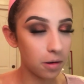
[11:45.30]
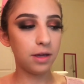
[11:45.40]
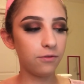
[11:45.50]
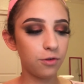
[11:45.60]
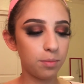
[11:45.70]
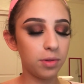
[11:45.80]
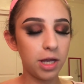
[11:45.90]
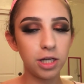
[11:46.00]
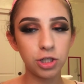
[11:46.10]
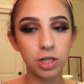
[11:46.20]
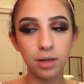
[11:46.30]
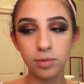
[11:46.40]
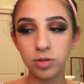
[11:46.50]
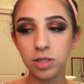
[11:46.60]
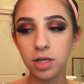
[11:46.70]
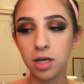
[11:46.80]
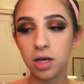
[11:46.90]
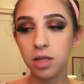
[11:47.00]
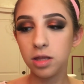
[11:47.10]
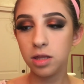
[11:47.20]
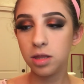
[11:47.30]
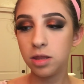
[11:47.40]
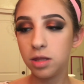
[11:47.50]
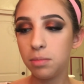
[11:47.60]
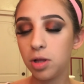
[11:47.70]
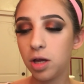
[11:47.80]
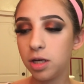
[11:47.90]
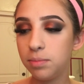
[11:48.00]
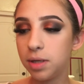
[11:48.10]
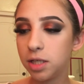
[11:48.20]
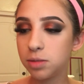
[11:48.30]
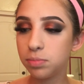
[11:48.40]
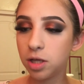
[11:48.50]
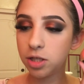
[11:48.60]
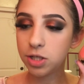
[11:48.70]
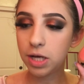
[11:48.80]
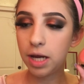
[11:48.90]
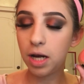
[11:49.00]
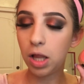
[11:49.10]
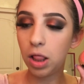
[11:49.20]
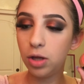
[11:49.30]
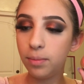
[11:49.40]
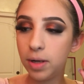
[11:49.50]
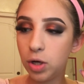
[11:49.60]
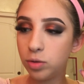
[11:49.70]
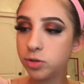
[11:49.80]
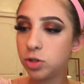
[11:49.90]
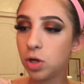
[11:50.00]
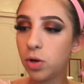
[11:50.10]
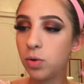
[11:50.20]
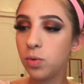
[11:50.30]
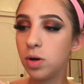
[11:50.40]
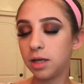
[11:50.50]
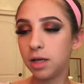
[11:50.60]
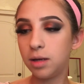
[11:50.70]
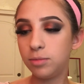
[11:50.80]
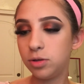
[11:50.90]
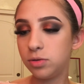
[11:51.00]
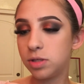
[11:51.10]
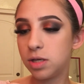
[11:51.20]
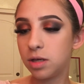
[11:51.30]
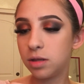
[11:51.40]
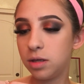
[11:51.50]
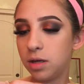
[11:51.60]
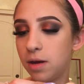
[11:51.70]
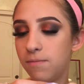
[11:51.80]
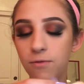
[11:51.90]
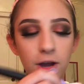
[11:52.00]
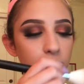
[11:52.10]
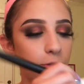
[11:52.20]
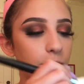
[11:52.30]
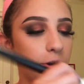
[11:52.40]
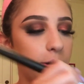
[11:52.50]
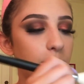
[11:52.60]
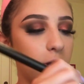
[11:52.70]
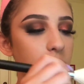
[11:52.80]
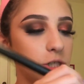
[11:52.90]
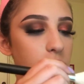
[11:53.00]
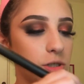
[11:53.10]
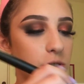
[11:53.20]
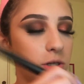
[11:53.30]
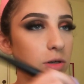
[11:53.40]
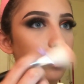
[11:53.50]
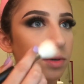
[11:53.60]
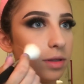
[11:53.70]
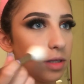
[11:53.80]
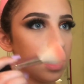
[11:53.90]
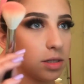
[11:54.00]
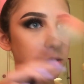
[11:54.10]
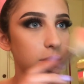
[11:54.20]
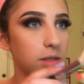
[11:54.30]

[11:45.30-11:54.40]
And for blush, I'm using the Milani Baked Blush in Luminoso. I'm using the M530 brush with this.